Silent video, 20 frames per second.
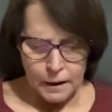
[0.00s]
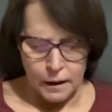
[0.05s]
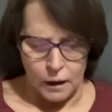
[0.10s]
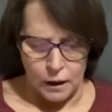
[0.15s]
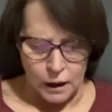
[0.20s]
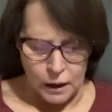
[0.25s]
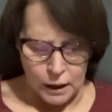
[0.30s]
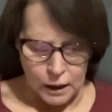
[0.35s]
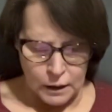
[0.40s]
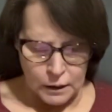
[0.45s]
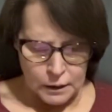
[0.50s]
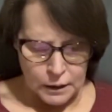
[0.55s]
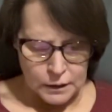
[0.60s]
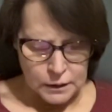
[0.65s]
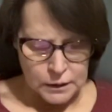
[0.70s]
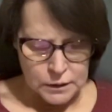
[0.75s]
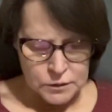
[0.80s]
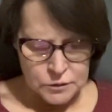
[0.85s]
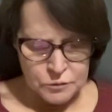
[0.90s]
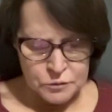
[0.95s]
and
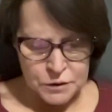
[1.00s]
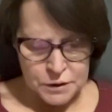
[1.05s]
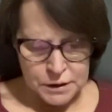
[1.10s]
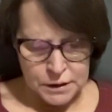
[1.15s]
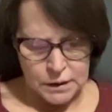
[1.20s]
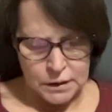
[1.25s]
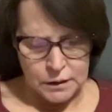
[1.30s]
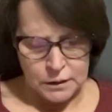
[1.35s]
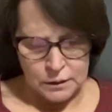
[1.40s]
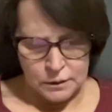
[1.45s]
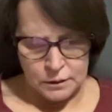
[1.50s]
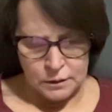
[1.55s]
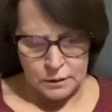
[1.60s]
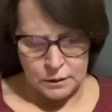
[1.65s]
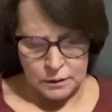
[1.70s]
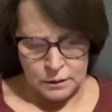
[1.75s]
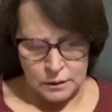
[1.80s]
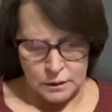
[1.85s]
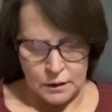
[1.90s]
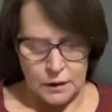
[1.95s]
these are seen
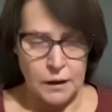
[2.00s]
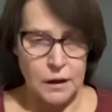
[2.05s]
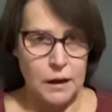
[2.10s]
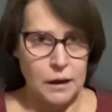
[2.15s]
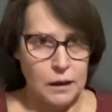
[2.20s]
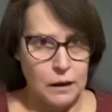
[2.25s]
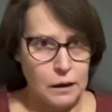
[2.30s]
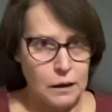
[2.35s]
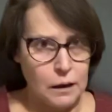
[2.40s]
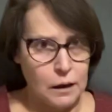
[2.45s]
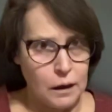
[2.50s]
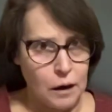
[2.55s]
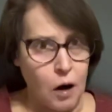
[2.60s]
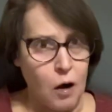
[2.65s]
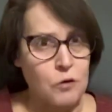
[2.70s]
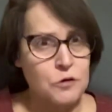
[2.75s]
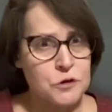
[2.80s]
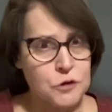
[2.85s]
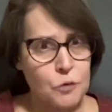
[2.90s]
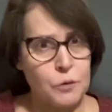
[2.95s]

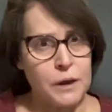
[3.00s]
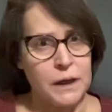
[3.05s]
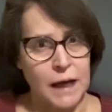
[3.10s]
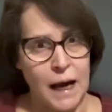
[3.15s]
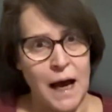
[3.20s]
also in